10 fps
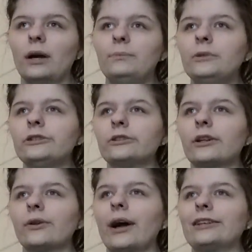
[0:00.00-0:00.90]

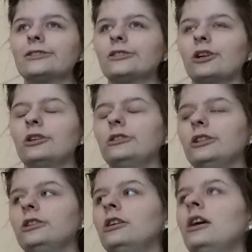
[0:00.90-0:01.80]
music class
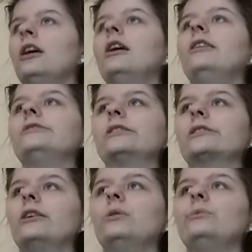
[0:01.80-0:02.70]
started. And
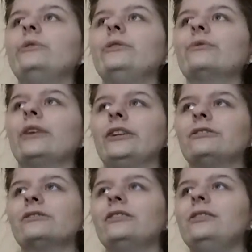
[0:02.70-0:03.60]
so we
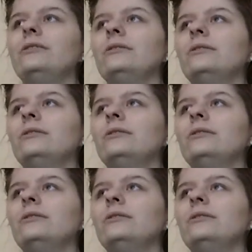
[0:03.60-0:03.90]
literally,